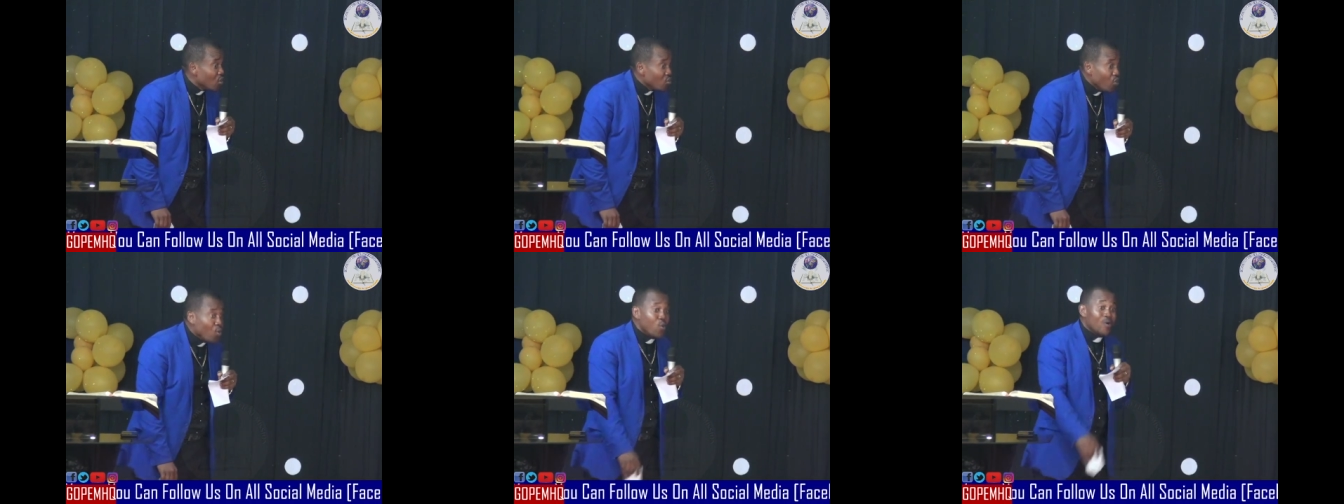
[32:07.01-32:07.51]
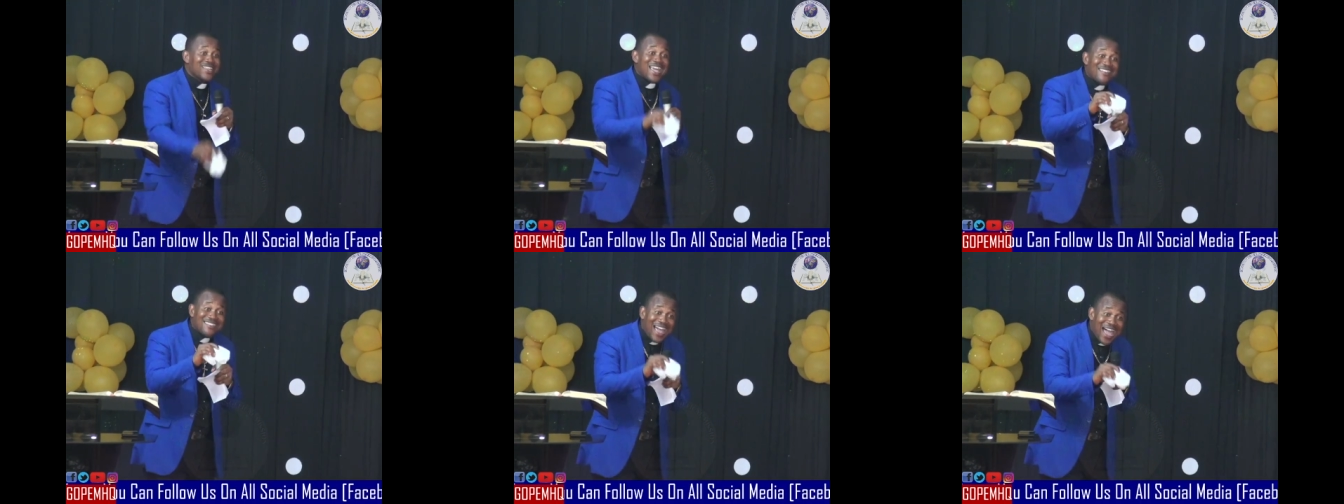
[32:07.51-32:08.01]
We will
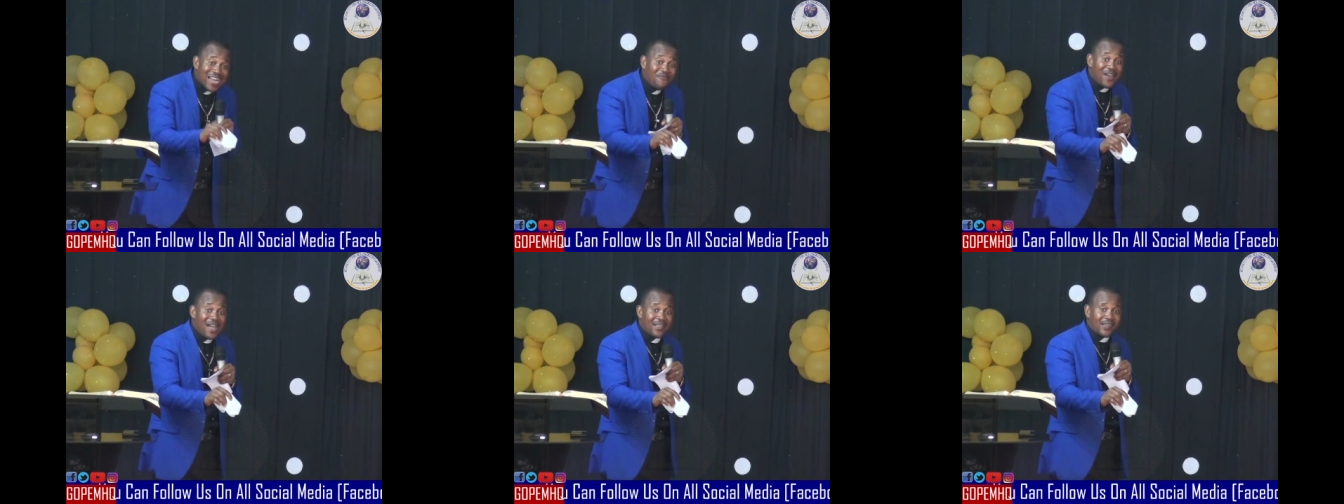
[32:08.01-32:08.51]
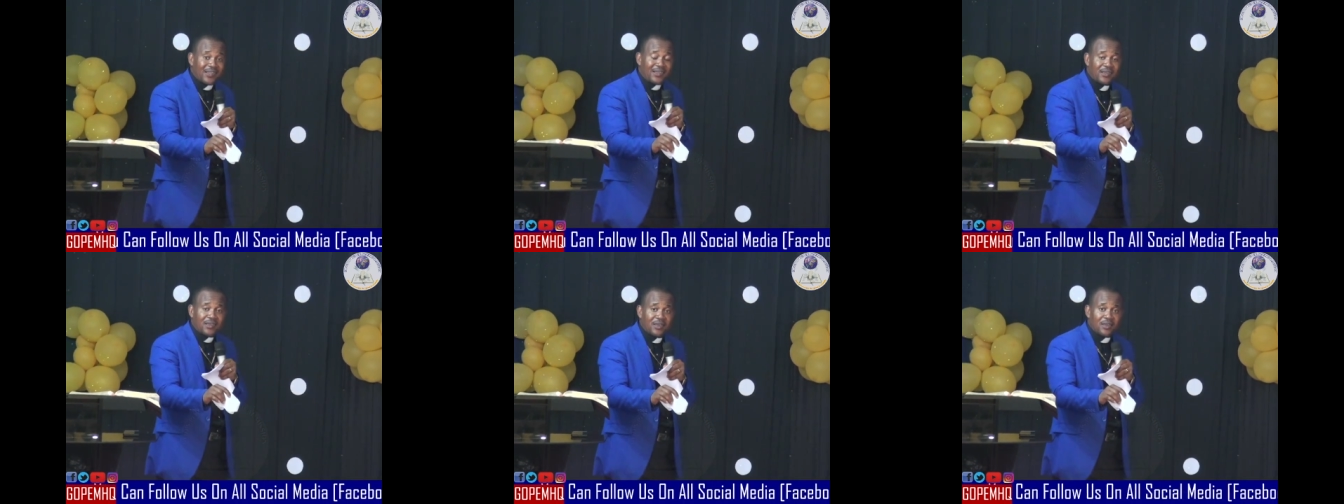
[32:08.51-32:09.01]
get adverts
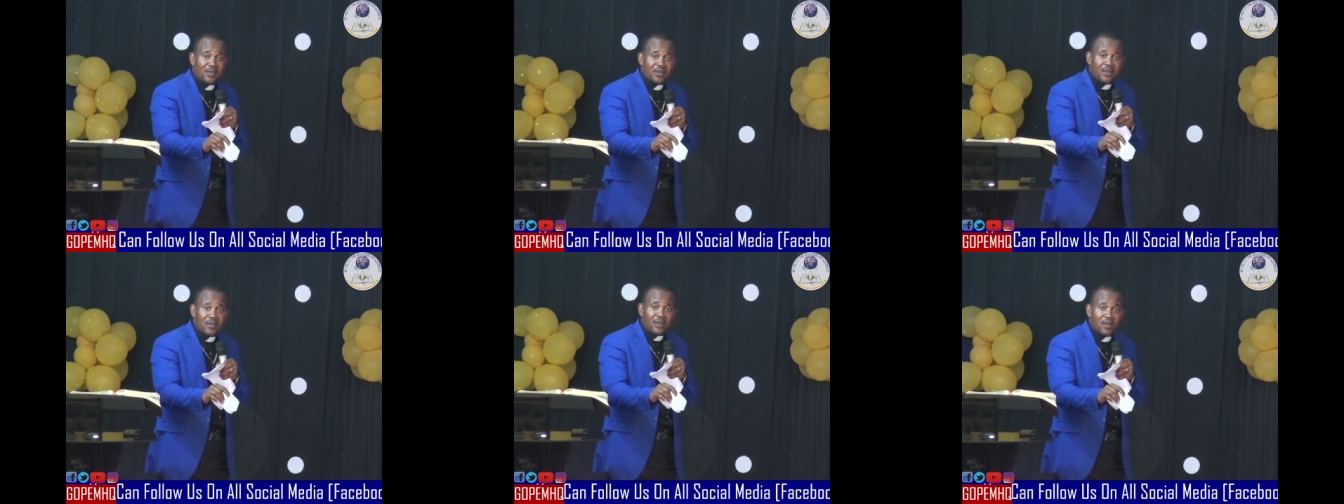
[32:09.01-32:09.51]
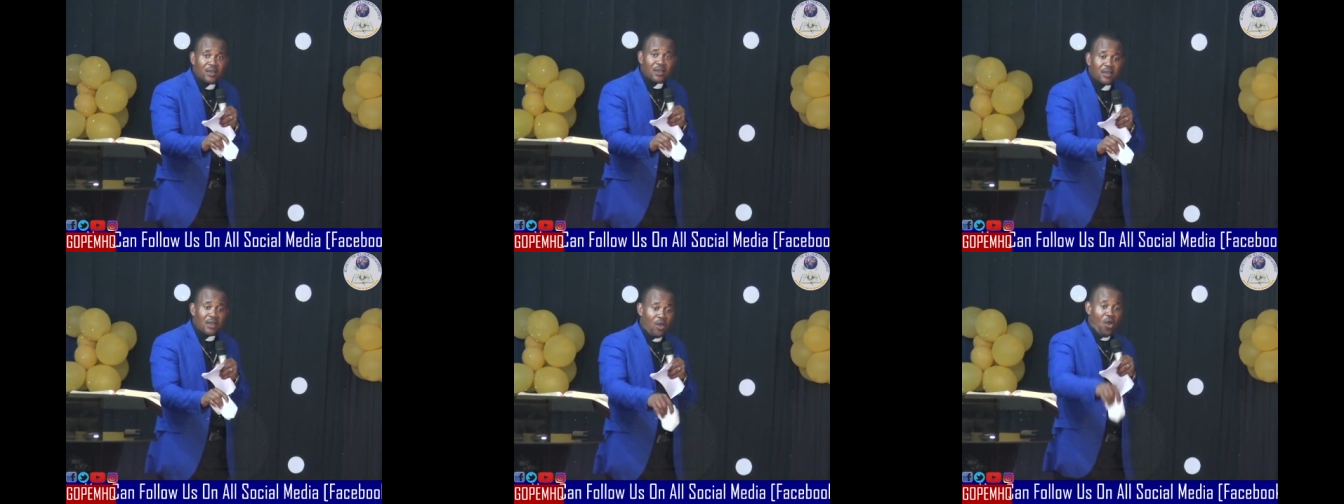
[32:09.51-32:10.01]

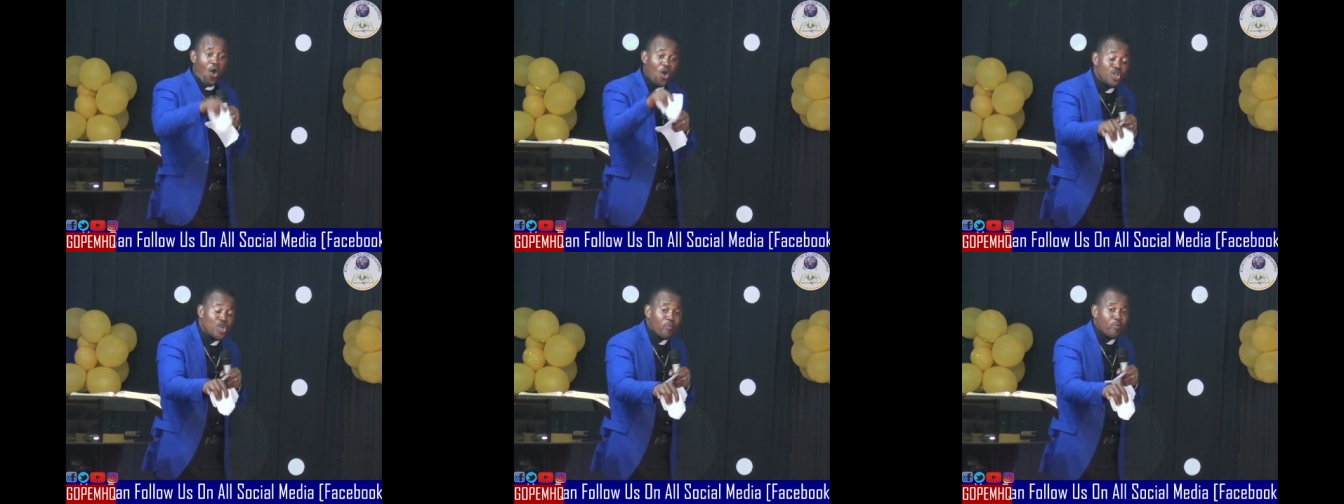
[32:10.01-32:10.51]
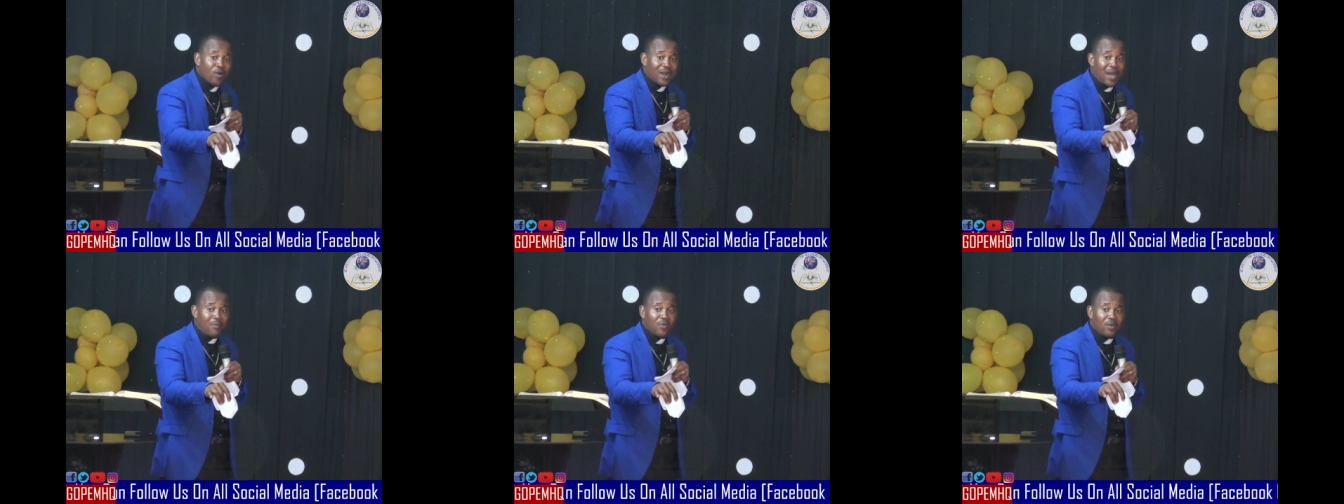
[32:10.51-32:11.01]
on your
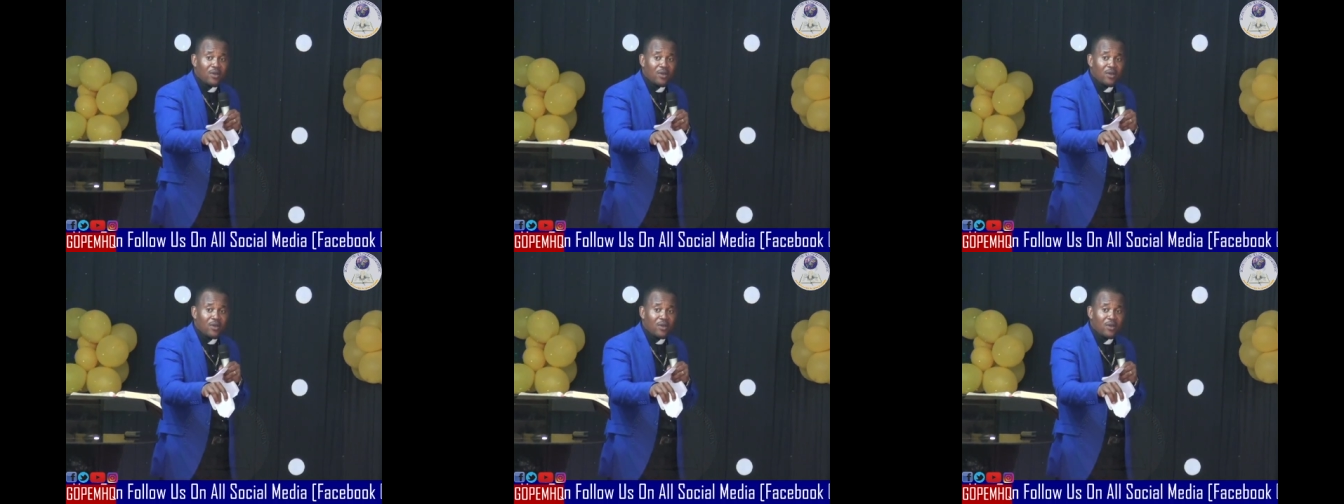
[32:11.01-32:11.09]
program